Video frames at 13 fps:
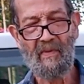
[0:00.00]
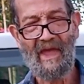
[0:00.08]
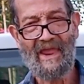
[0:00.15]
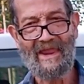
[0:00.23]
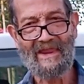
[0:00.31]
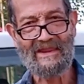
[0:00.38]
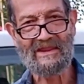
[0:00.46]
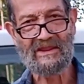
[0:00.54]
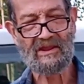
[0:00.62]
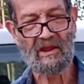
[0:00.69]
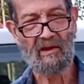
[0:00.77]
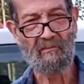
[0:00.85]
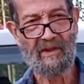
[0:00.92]
maid
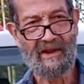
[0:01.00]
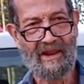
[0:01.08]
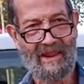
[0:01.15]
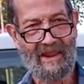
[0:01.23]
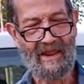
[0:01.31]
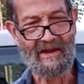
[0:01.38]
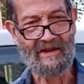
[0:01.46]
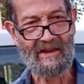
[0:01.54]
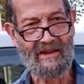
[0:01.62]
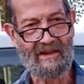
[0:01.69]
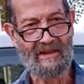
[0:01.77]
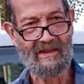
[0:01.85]
coming in